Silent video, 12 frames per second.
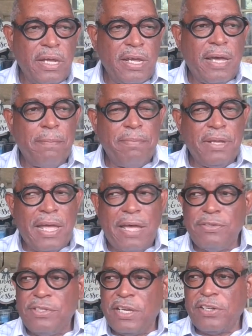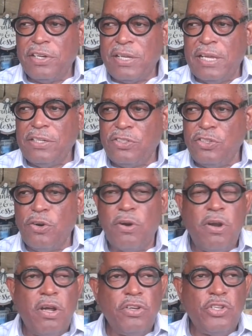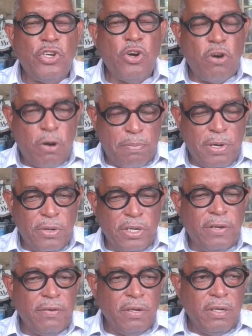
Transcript: your opponent.